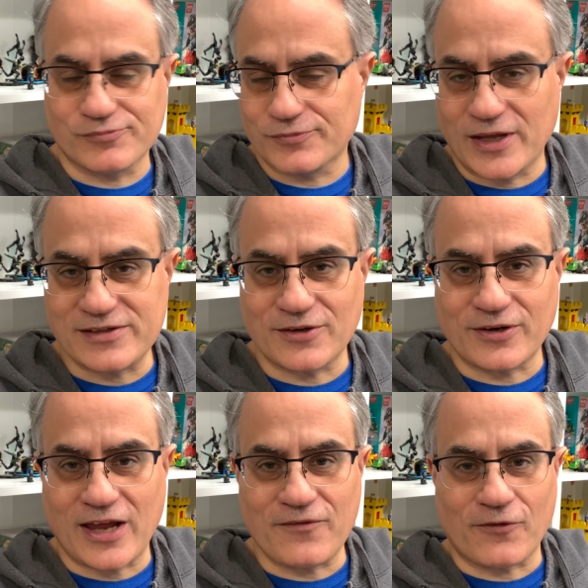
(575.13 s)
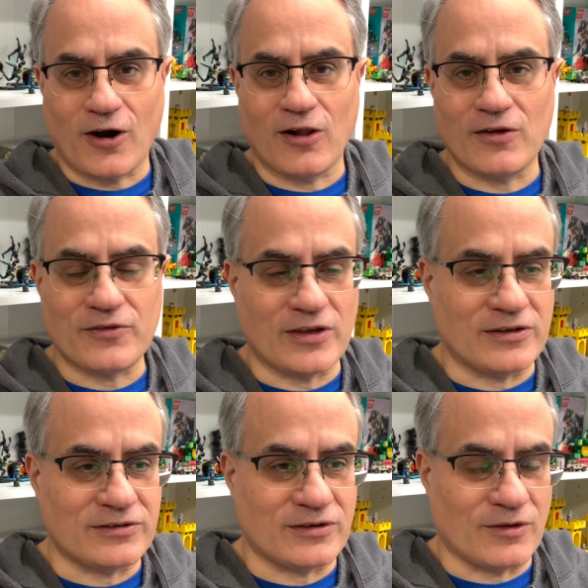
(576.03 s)
It's okay for all of it.
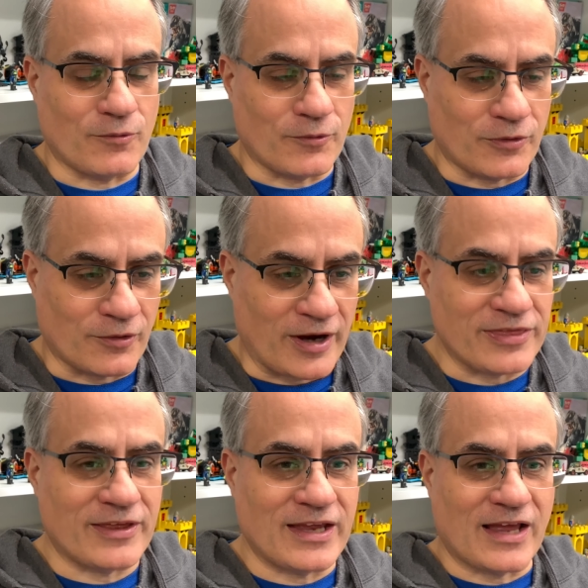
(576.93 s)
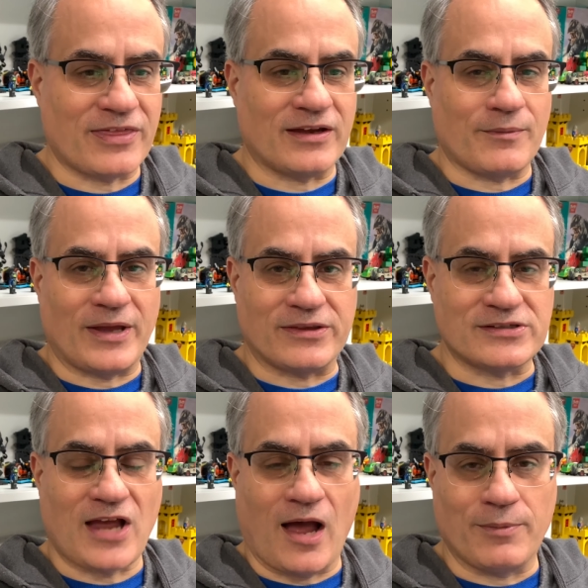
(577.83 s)
It's the, the great thing I think about this
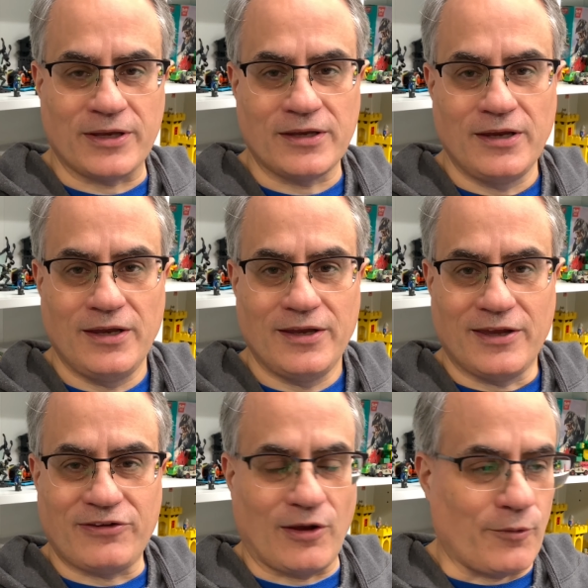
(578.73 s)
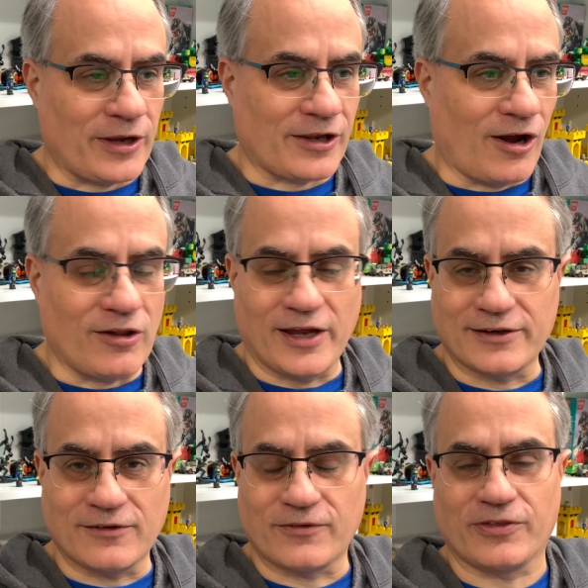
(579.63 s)
hobby is that we can all like
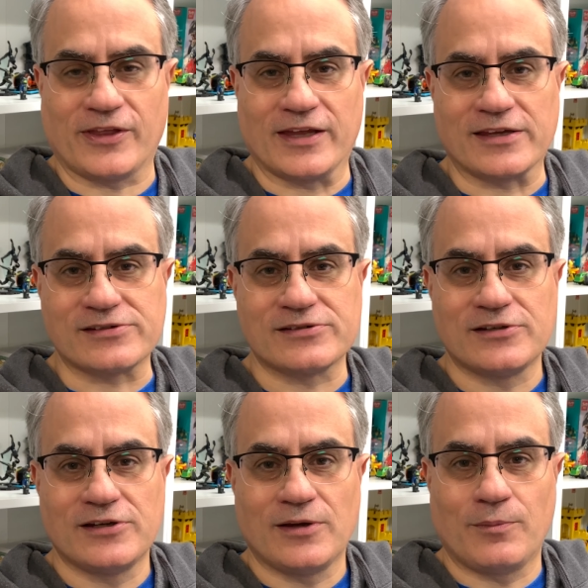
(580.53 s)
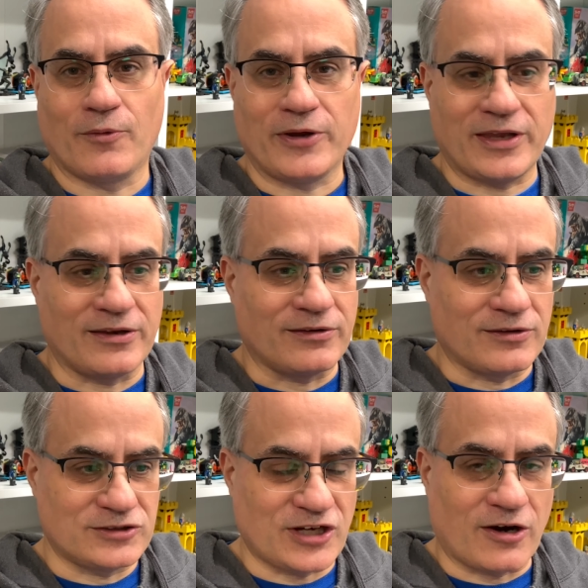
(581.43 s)
different things, but we can
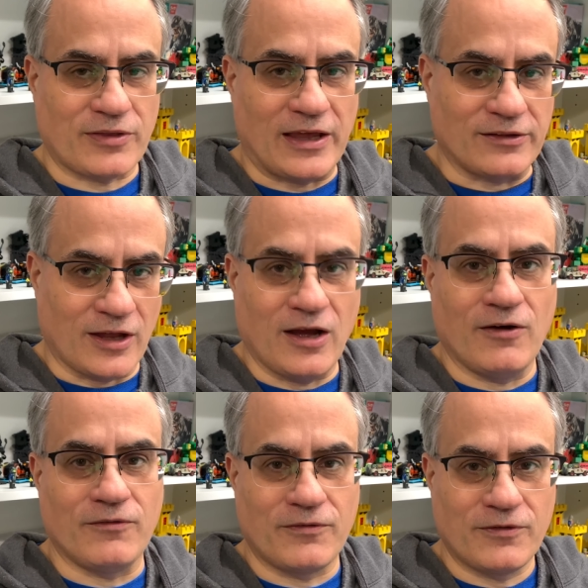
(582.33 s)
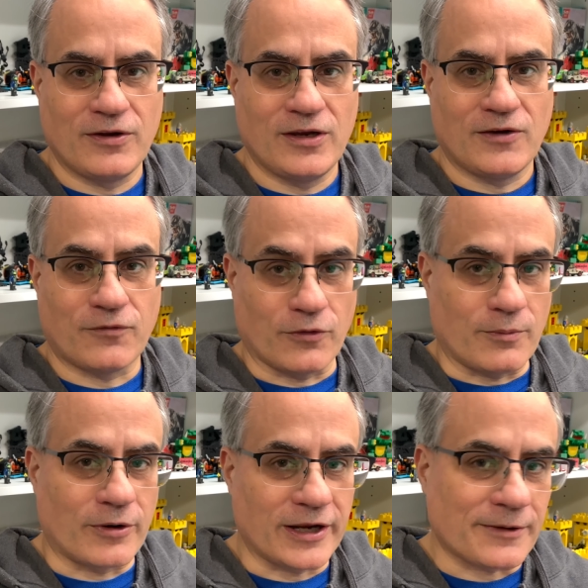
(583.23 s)
share that love for the
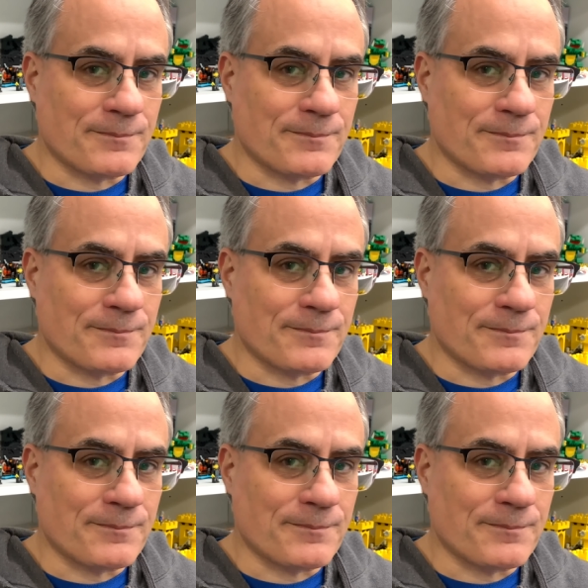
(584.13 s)
brick.